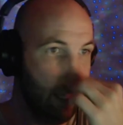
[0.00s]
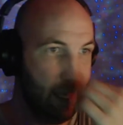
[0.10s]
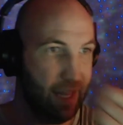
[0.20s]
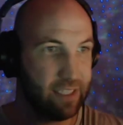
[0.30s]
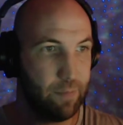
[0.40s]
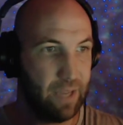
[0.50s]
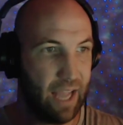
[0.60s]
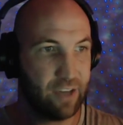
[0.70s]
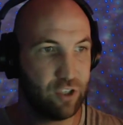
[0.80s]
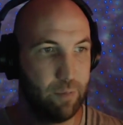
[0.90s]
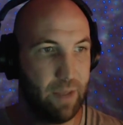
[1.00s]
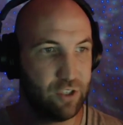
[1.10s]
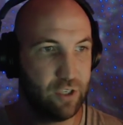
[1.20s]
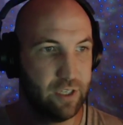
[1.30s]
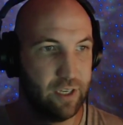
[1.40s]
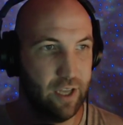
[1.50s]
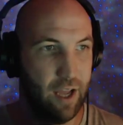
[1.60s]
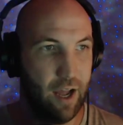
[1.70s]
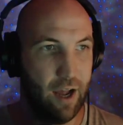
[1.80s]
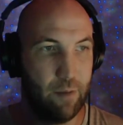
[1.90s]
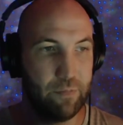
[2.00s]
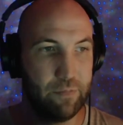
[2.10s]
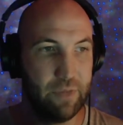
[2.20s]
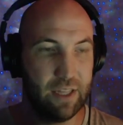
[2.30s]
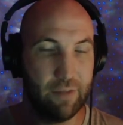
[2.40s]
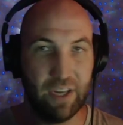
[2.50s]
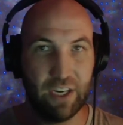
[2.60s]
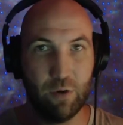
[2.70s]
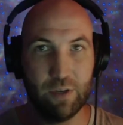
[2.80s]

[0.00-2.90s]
That's something I actually mentioned in the video,